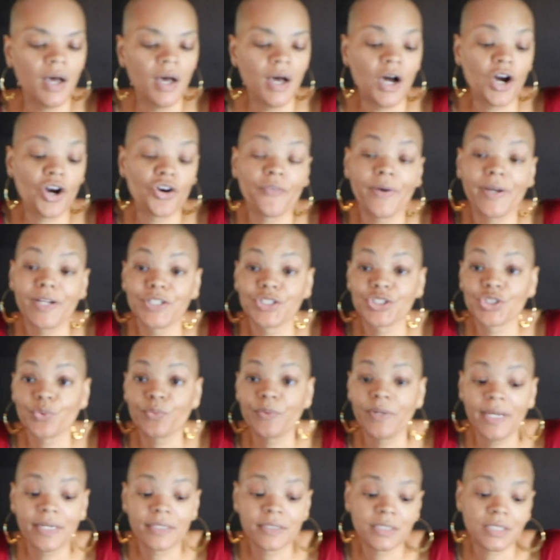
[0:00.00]
Alrighty, so
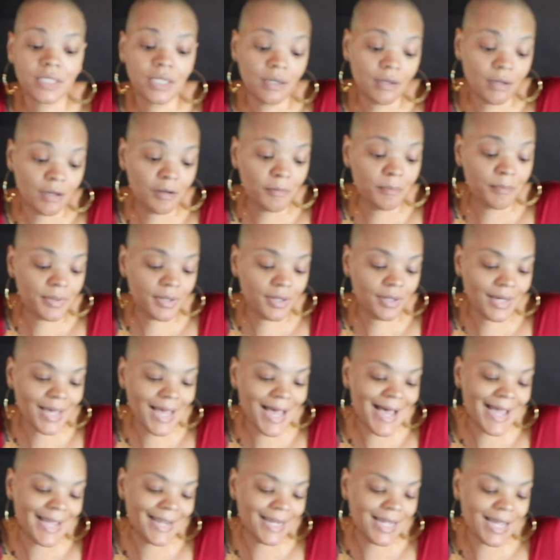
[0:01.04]
next up,
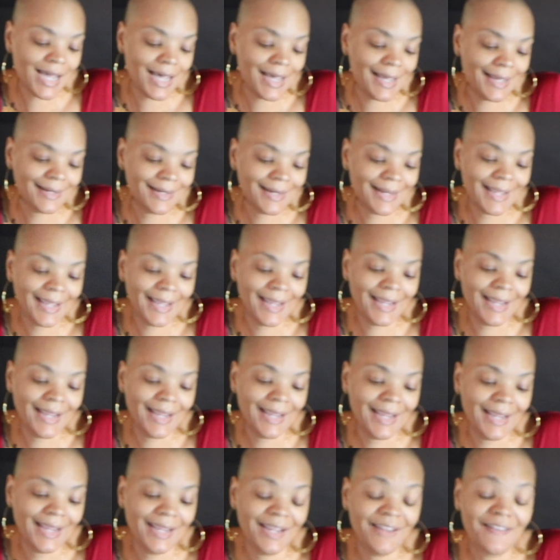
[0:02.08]
I got
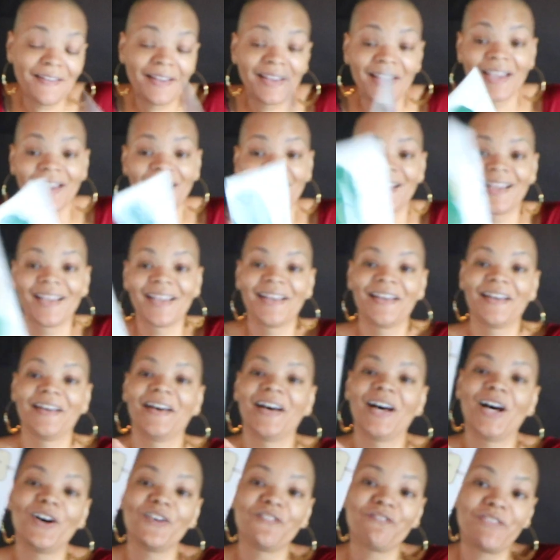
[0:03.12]
a
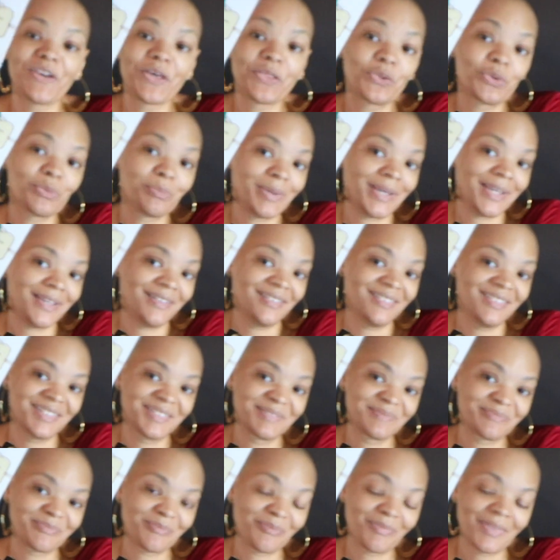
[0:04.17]
feather pen.
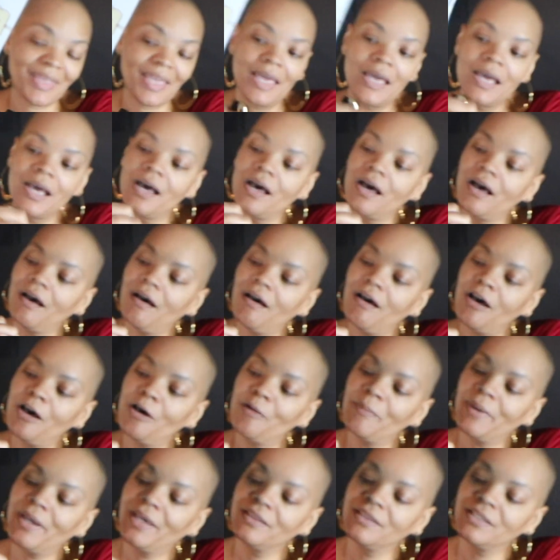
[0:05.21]

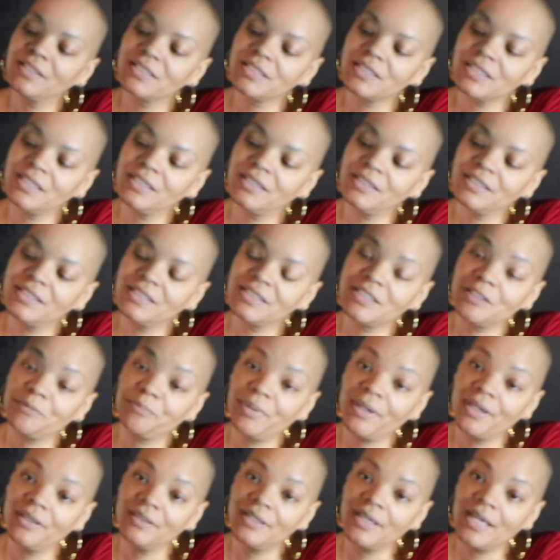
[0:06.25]
And this is the
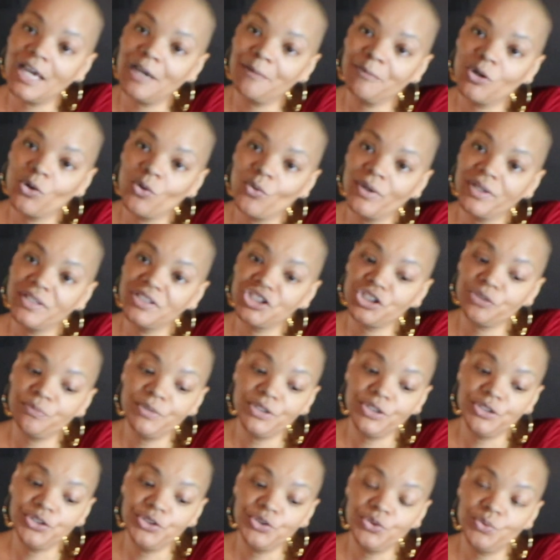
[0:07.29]
pen that I'm going to be
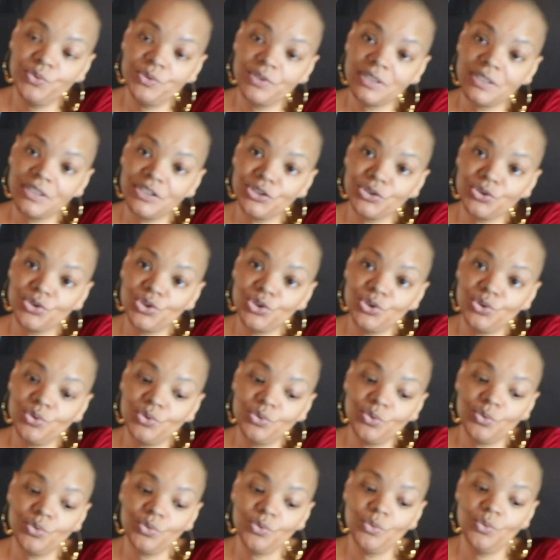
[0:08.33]
using
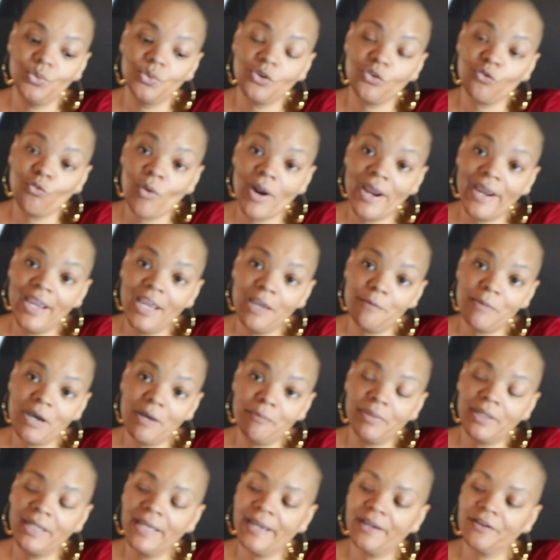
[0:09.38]
to write in my
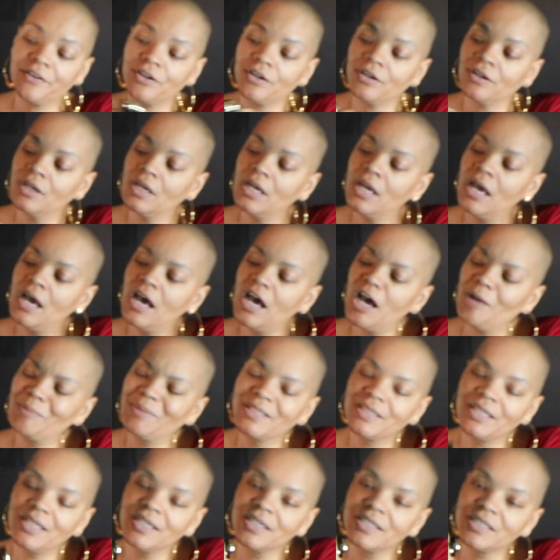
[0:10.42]
planner. I
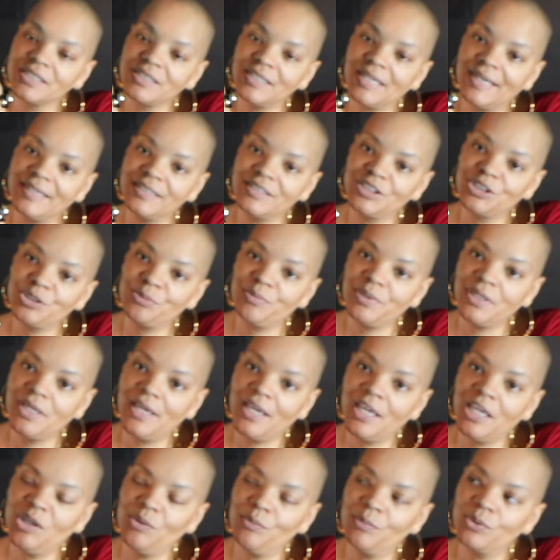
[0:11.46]
think it's nice to be
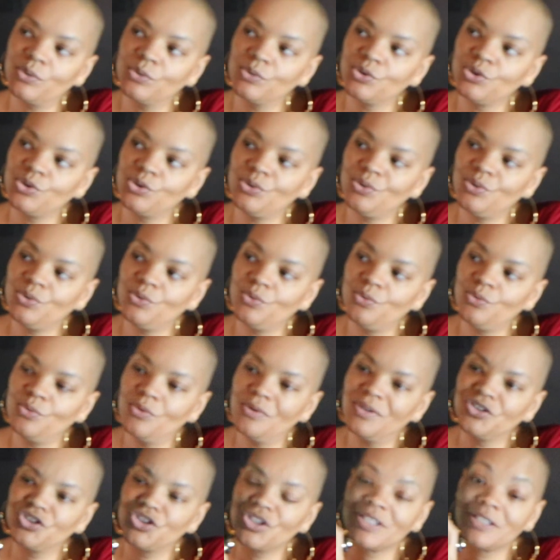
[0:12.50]
able to
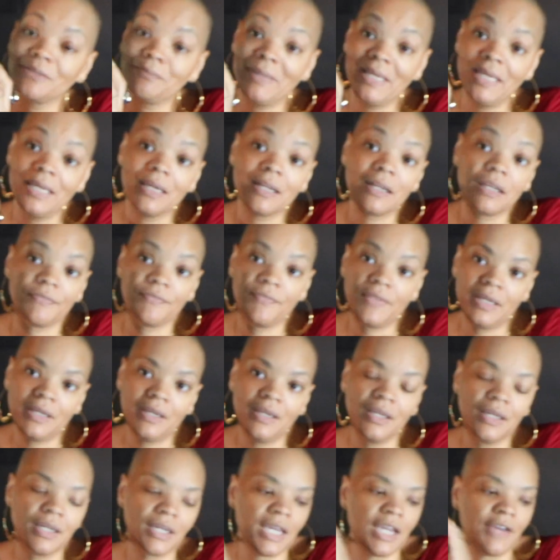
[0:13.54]
just make it a
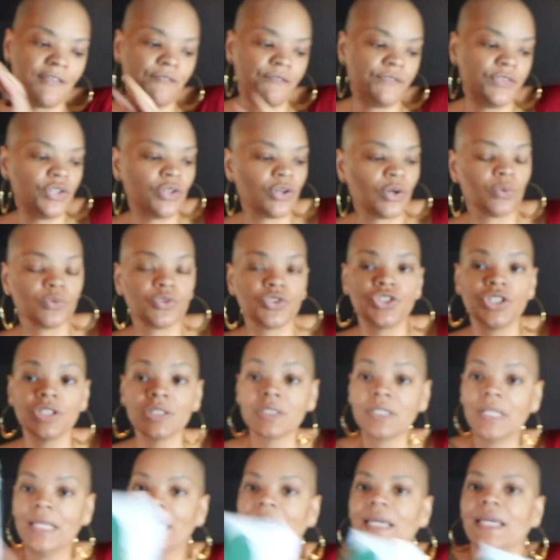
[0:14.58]
thing. If,
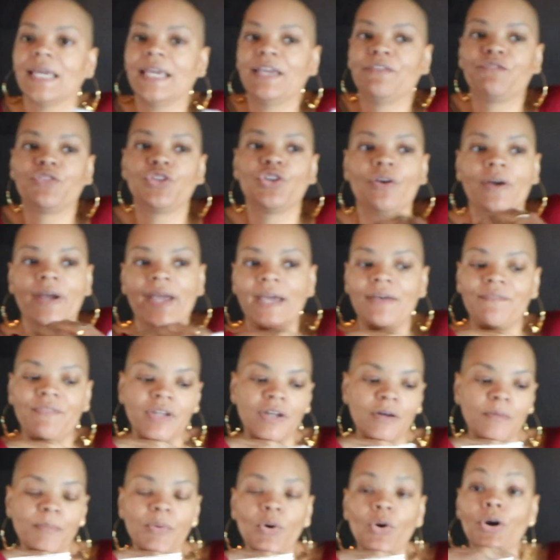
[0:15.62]
just like if you're having
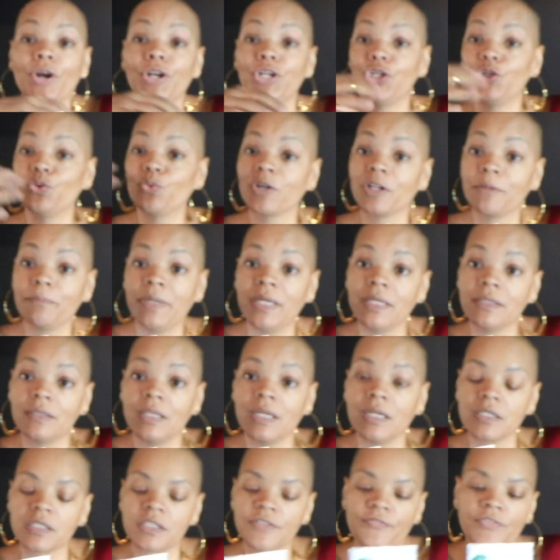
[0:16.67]
a party, you want to make
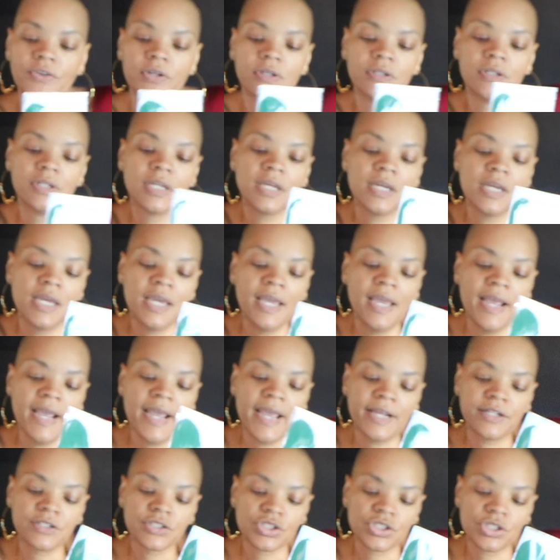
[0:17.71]
things fun.
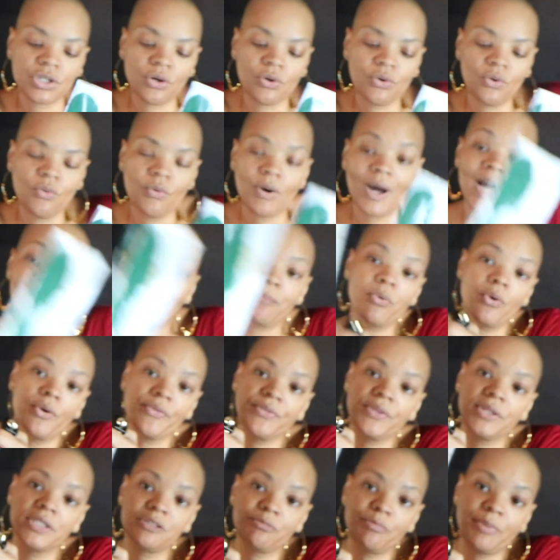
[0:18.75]
And so I bought
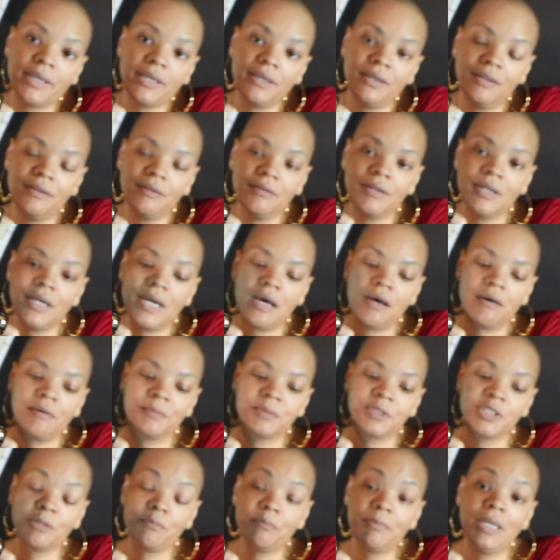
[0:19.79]
this pen
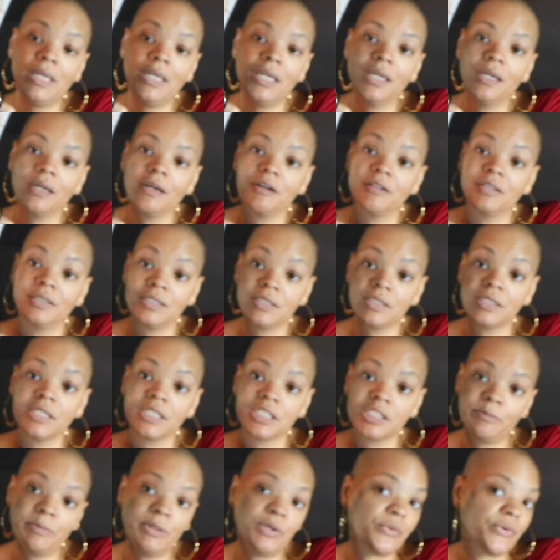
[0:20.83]
to make this
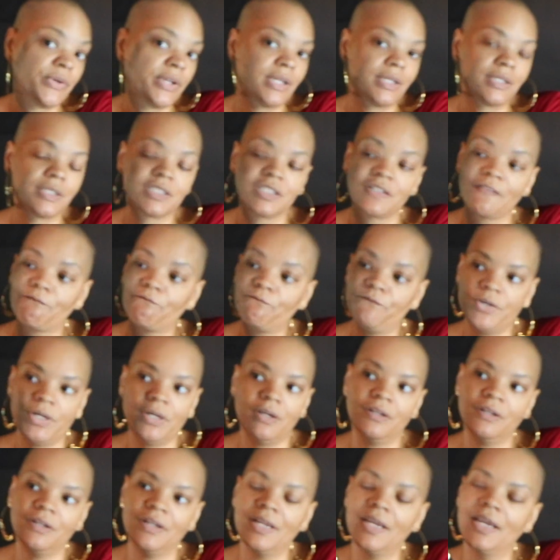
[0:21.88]
experience
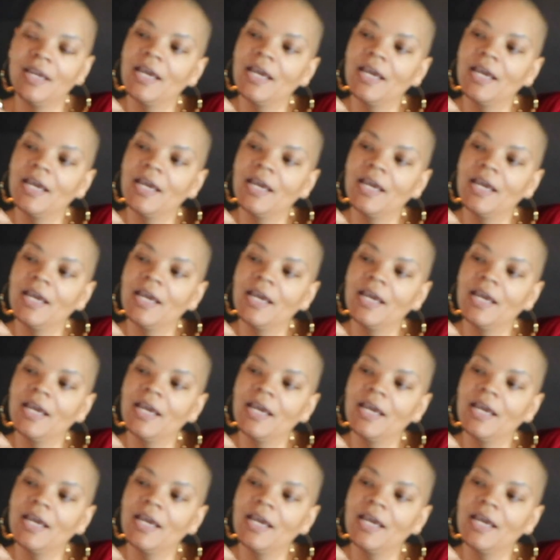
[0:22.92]
fun.